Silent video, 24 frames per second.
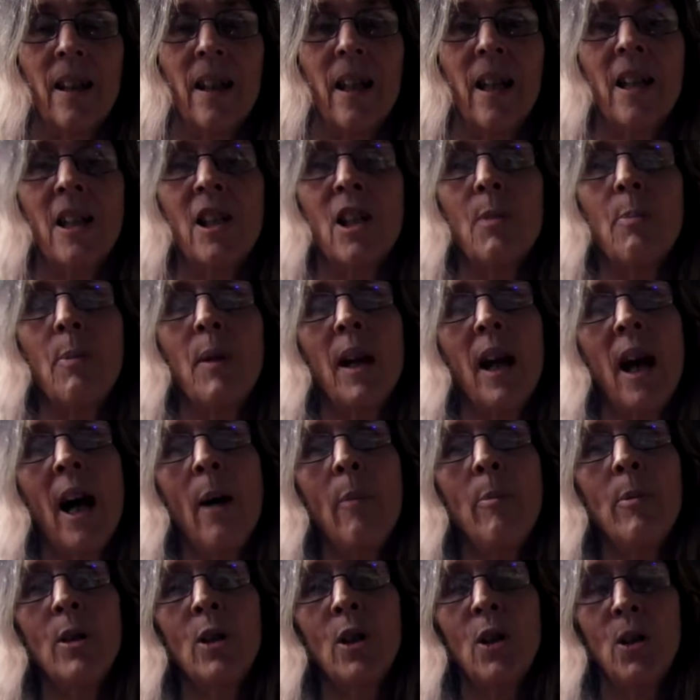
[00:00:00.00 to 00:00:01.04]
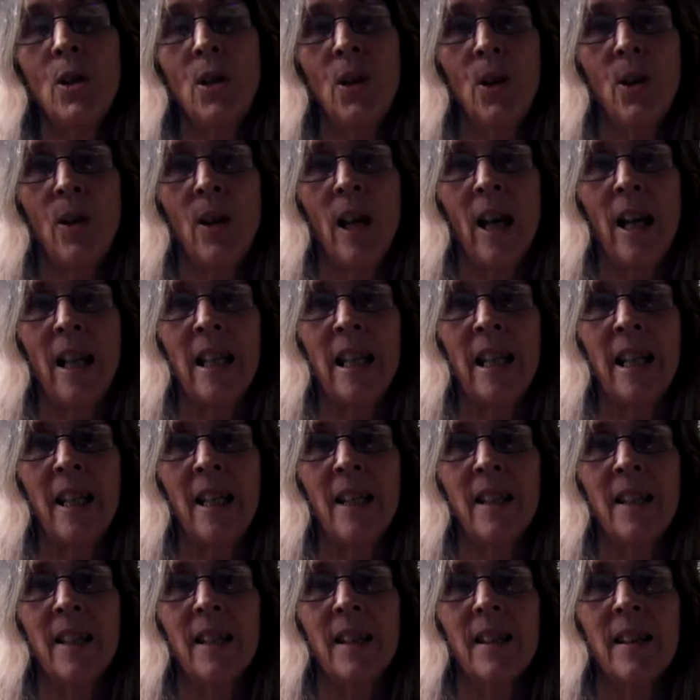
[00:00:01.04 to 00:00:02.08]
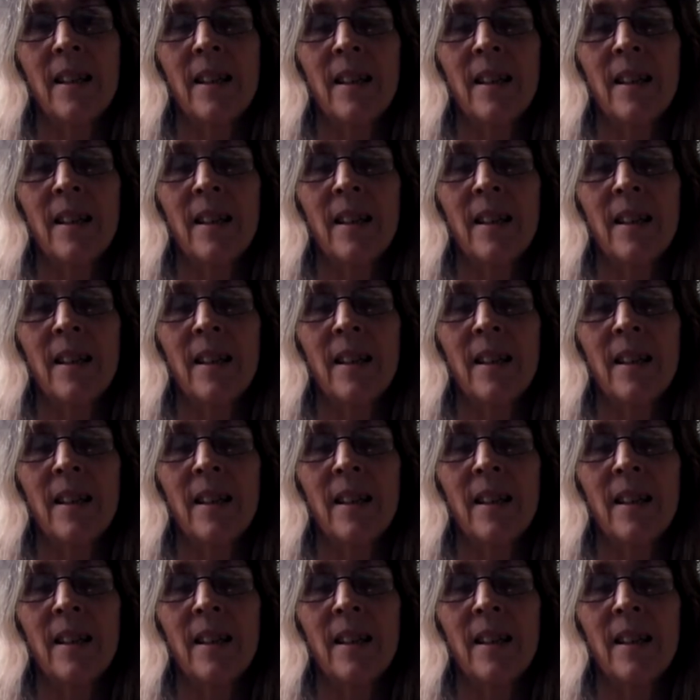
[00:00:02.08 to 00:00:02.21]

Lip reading: And to be able to do that is